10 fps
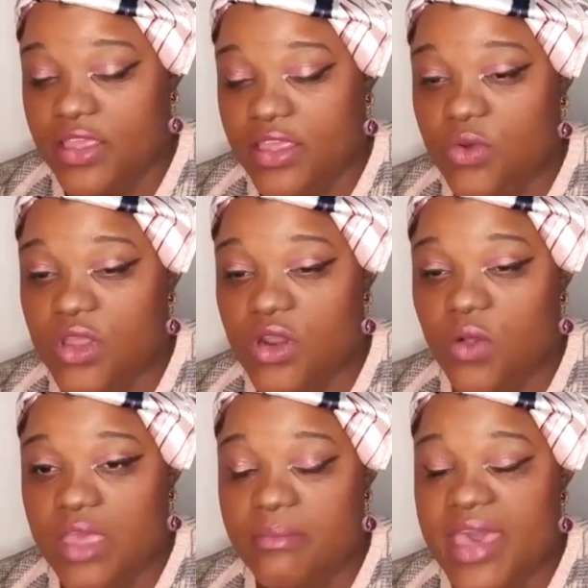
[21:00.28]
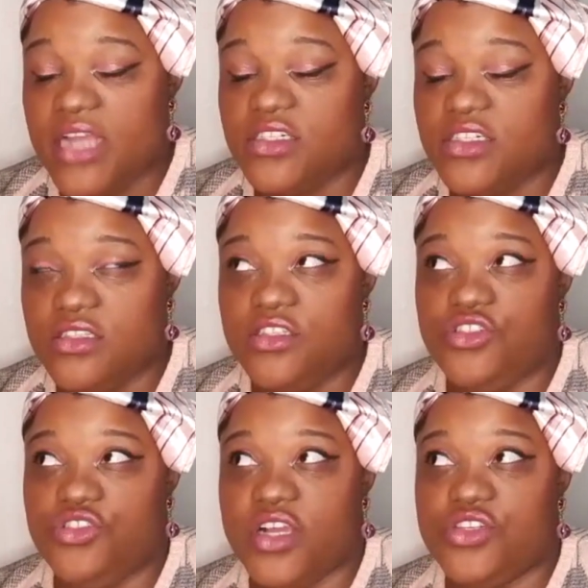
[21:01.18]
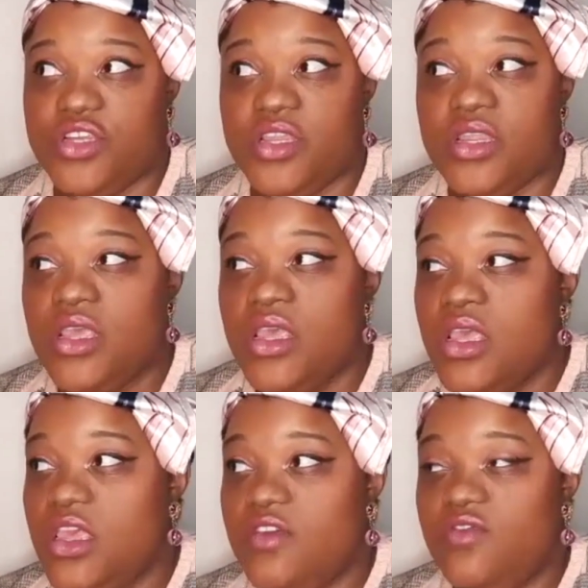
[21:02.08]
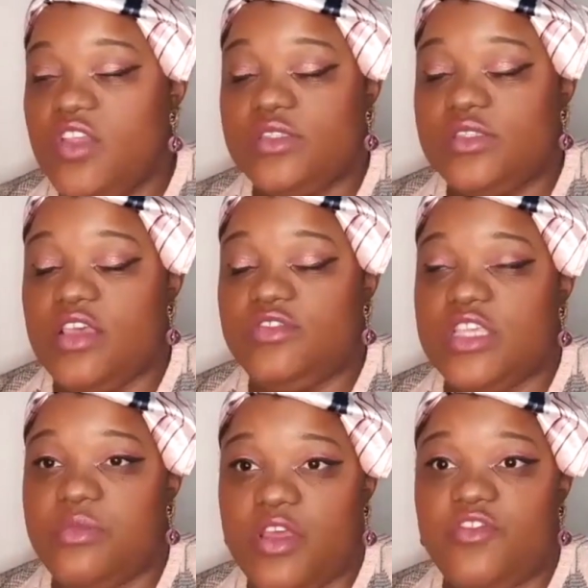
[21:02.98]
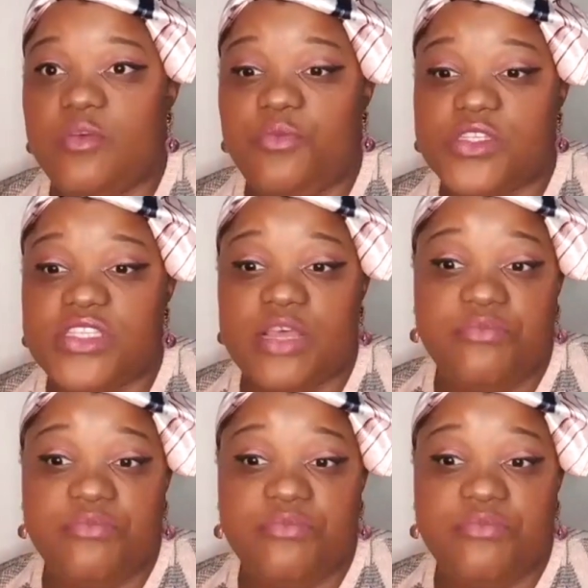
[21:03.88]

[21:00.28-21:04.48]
You can only imagine the destruction if the person that